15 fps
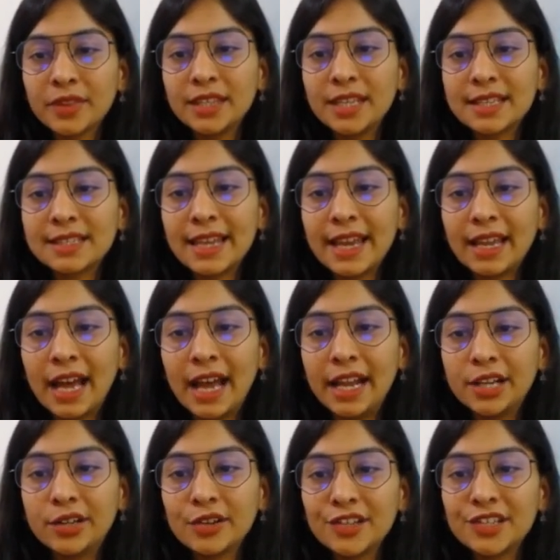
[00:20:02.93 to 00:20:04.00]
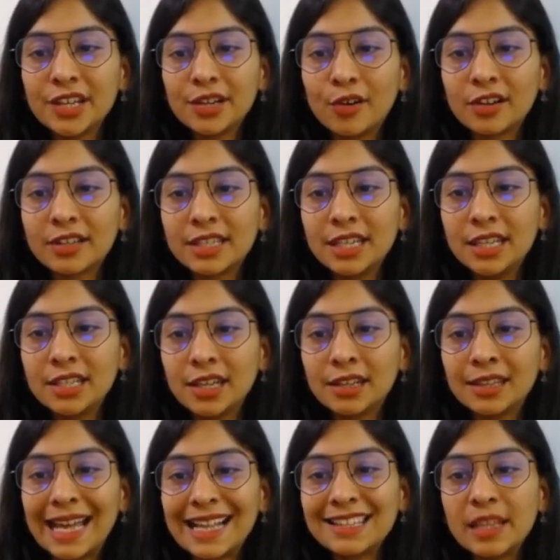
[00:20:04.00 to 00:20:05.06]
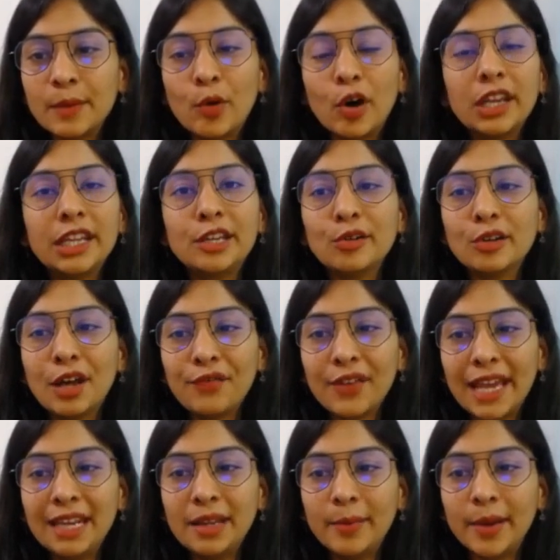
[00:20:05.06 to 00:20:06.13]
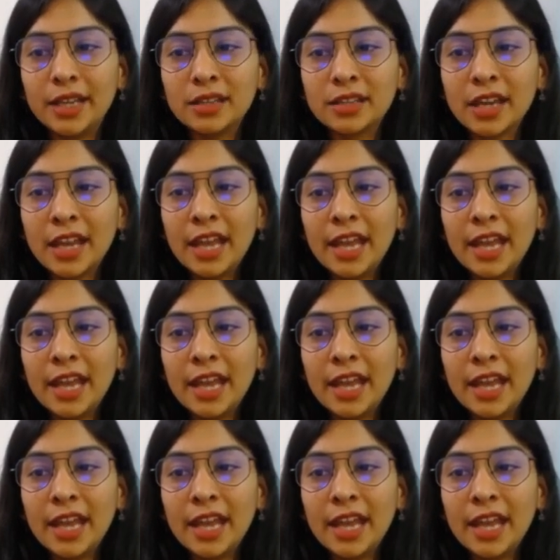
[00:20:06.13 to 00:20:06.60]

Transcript: just like hydrogen oxygen that's the molecule of element